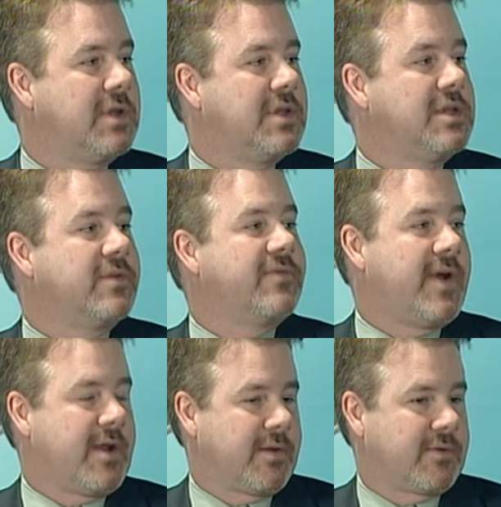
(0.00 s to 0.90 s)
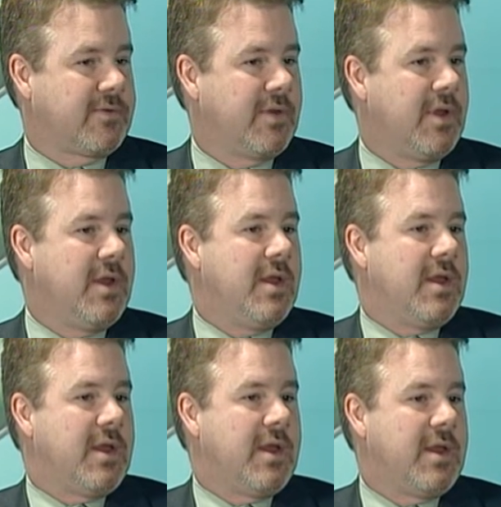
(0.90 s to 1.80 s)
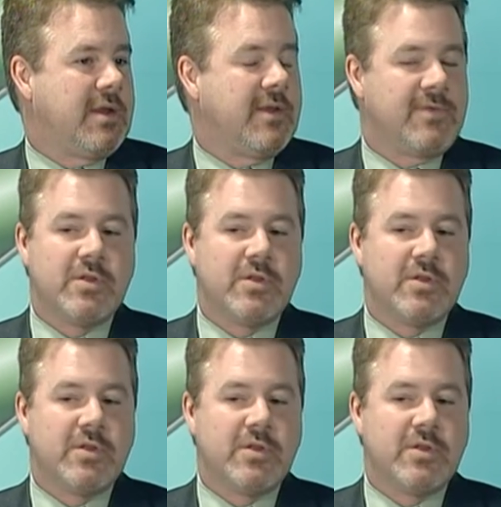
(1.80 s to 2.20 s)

teaching phonics. And if you